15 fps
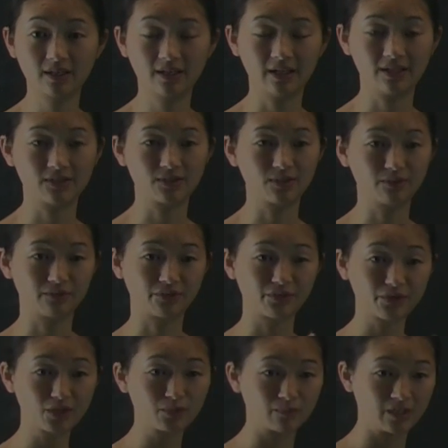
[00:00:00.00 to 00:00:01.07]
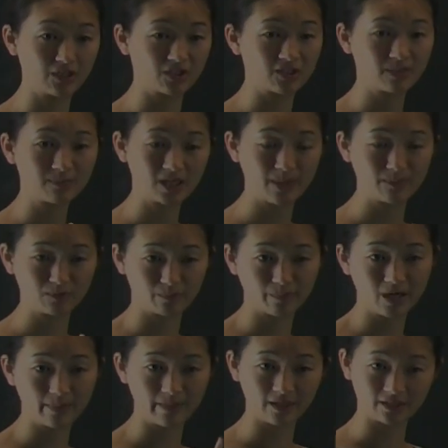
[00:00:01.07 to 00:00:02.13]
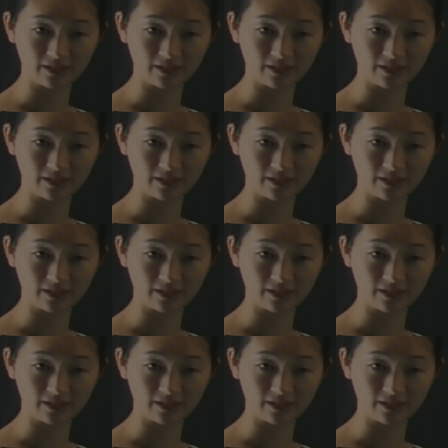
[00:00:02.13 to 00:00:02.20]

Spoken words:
and so the third one sometimes would pop out